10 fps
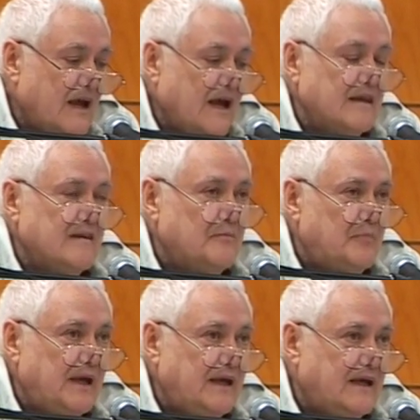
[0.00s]
and the
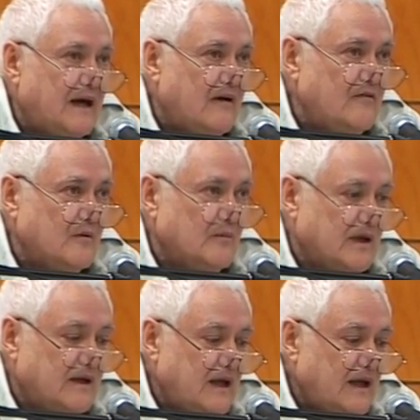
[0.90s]
big
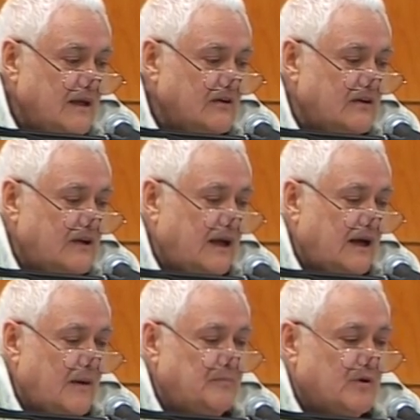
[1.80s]
government set
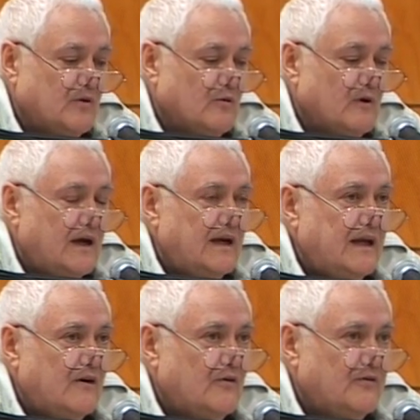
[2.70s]
up to run
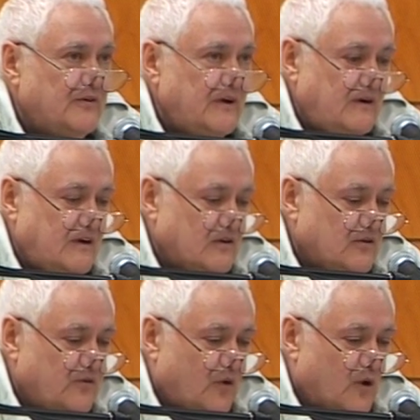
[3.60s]
interference
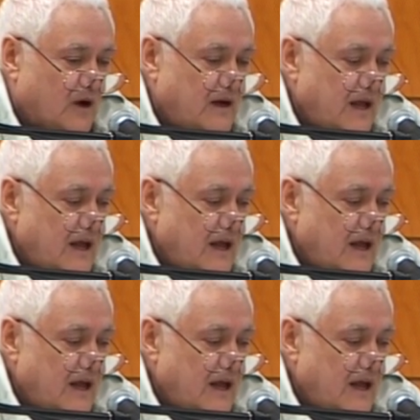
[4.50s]
for it